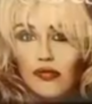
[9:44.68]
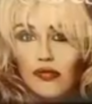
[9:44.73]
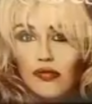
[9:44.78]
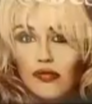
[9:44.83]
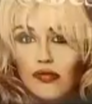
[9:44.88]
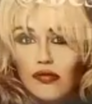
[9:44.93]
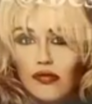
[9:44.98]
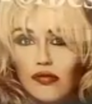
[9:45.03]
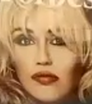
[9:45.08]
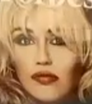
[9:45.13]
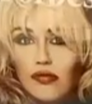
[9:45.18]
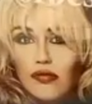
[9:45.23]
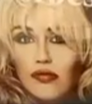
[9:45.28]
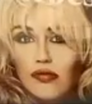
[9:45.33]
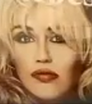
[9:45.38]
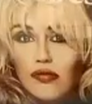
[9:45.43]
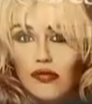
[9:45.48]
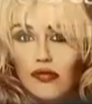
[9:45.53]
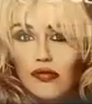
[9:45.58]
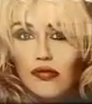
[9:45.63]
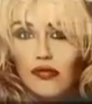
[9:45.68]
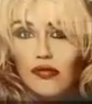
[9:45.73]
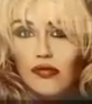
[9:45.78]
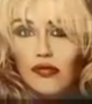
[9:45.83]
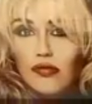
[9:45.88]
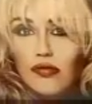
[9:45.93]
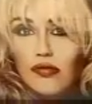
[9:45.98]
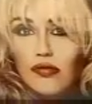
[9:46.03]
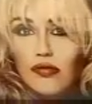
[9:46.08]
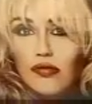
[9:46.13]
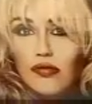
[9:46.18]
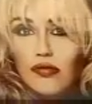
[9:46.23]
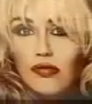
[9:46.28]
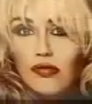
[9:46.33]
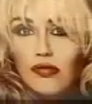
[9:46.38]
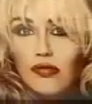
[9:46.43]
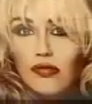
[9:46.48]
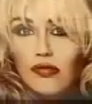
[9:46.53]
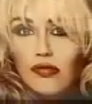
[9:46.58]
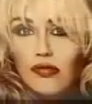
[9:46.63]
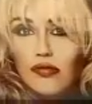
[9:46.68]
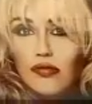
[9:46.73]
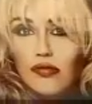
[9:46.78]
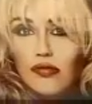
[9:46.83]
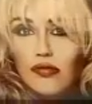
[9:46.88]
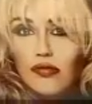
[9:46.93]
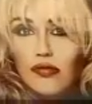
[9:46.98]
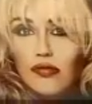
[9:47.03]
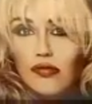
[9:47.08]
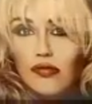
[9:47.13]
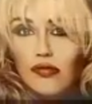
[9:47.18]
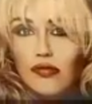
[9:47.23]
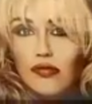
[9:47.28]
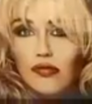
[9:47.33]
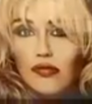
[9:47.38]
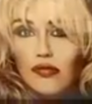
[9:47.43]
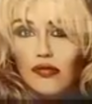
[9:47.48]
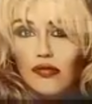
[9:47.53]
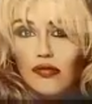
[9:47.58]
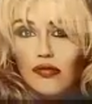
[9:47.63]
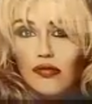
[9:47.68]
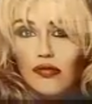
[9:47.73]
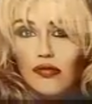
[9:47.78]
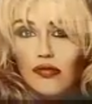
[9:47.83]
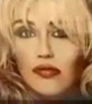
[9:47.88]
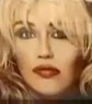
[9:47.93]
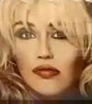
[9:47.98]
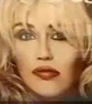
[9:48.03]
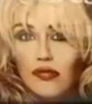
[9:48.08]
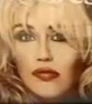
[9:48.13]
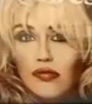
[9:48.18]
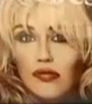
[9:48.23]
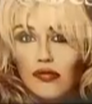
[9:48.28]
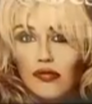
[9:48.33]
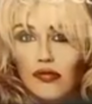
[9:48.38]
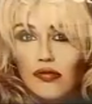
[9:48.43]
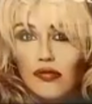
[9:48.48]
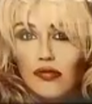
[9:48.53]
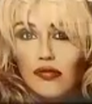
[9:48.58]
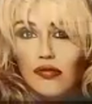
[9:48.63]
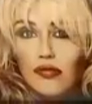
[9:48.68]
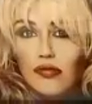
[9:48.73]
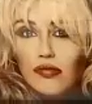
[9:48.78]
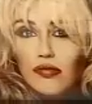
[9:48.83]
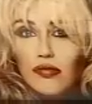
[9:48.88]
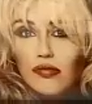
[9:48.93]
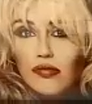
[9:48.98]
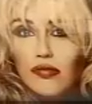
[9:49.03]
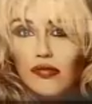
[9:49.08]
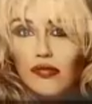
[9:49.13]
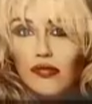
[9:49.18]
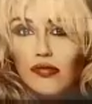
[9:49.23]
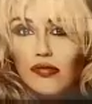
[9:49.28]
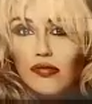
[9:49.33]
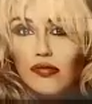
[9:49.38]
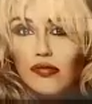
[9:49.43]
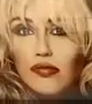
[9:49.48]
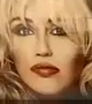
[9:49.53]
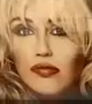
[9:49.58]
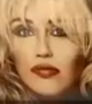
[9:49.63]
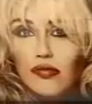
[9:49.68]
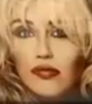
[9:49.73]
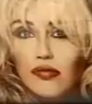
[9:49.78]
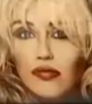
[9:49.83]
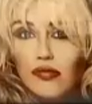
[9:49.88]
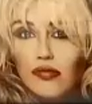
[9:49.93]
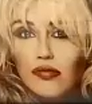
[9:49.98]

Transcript: [no speech]